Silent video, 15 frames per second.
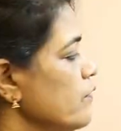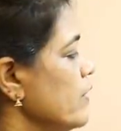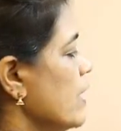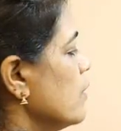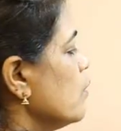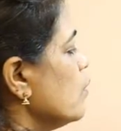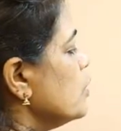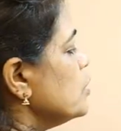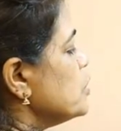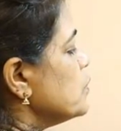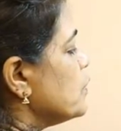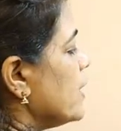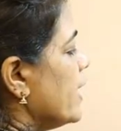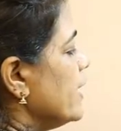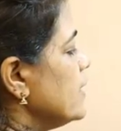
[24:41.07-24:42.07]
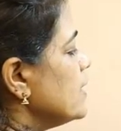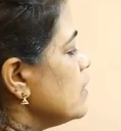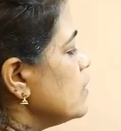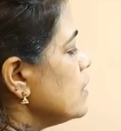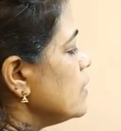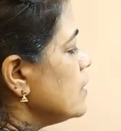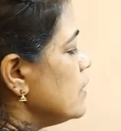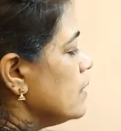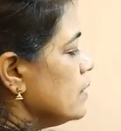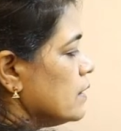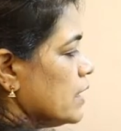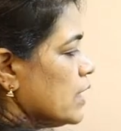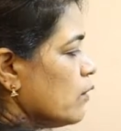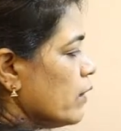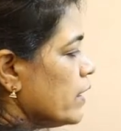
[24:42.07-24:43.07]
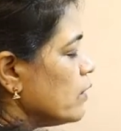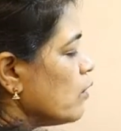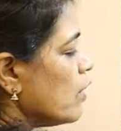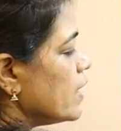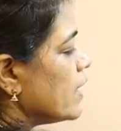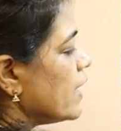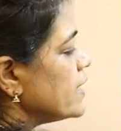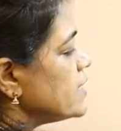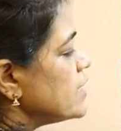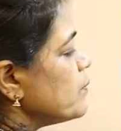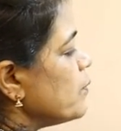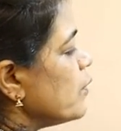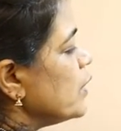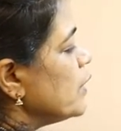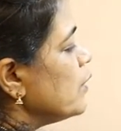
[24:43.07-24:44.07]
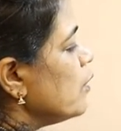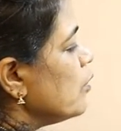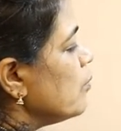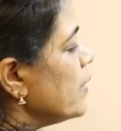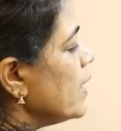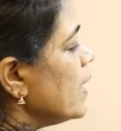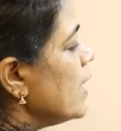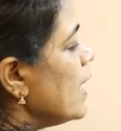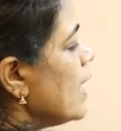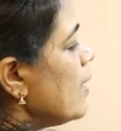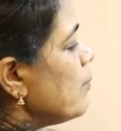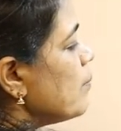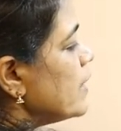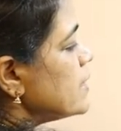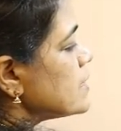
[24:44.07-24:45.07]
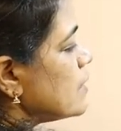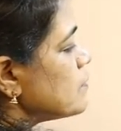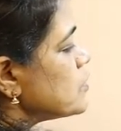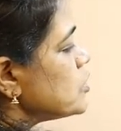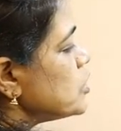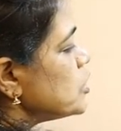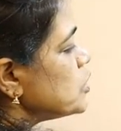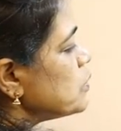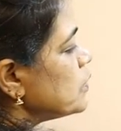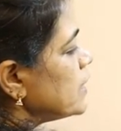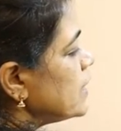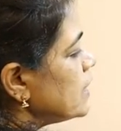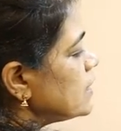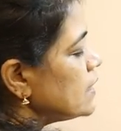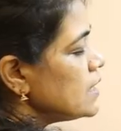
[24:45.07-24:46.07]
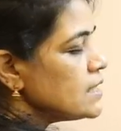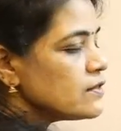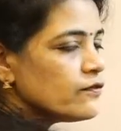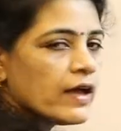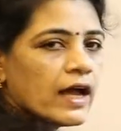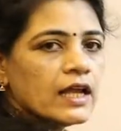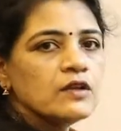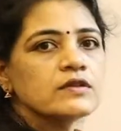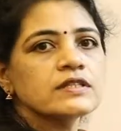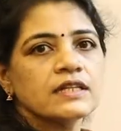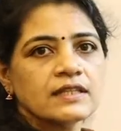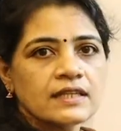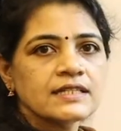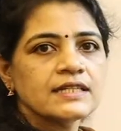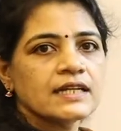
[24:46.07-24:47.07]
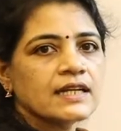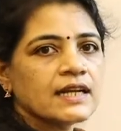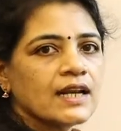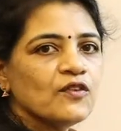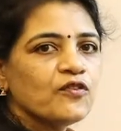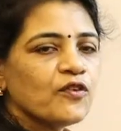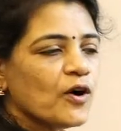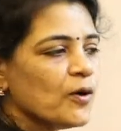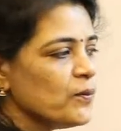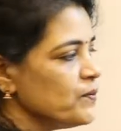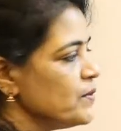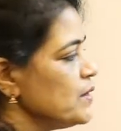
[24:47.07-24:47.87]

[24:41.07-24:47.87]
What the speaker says: we are going to write the required quadratic polynomial by substituting these values in the general form.